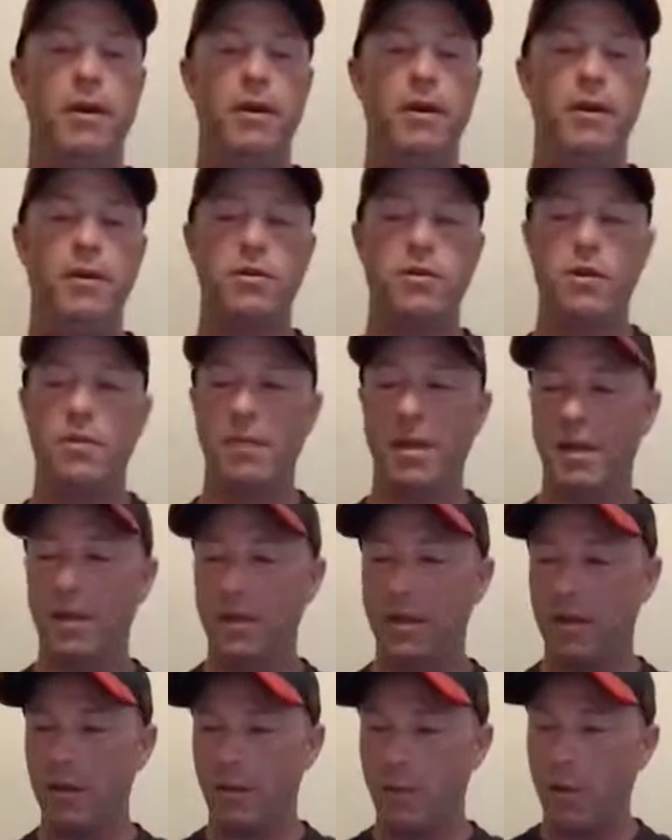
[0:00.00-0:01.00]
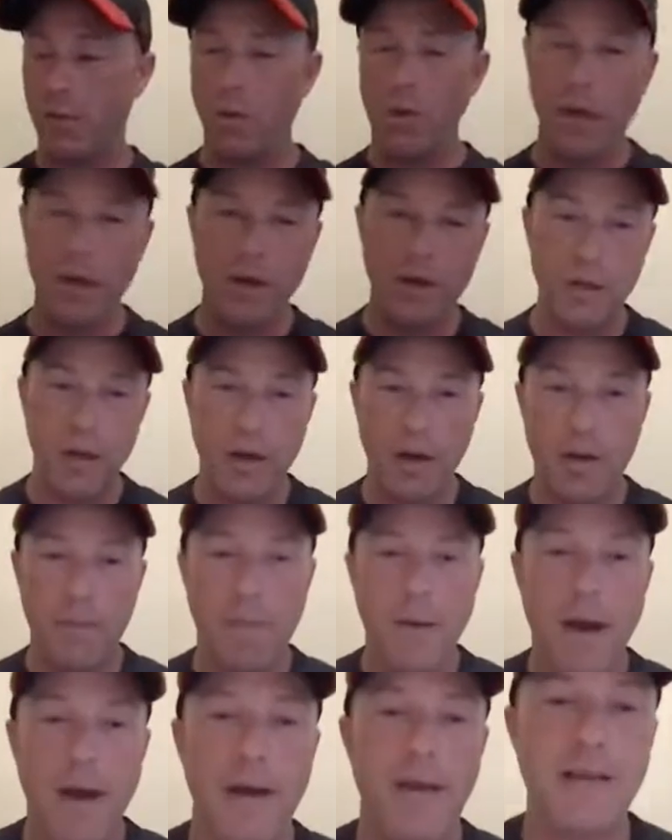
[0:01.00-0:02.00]
So the big thing that we want to talk
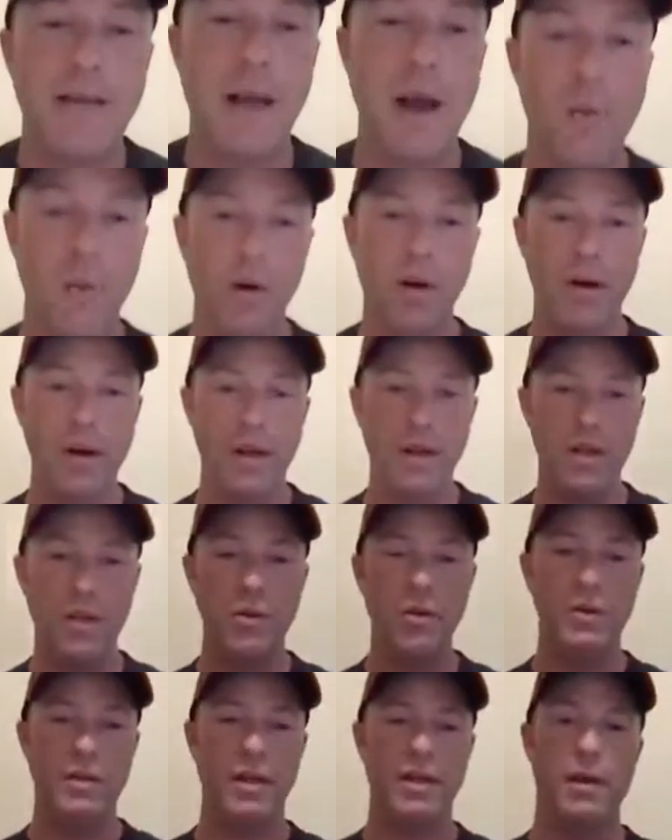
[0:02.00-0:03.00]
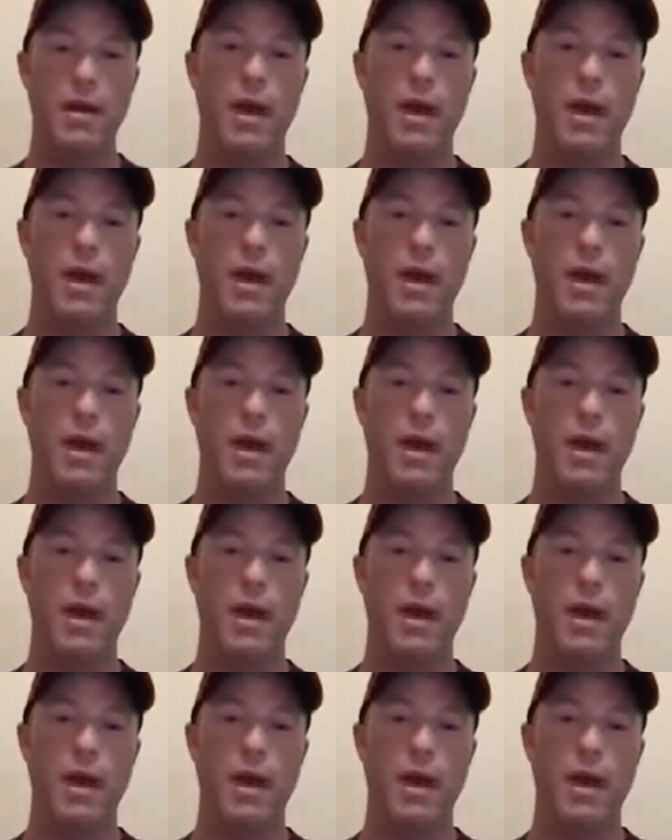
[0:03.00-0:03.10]
about is how we're going to use it,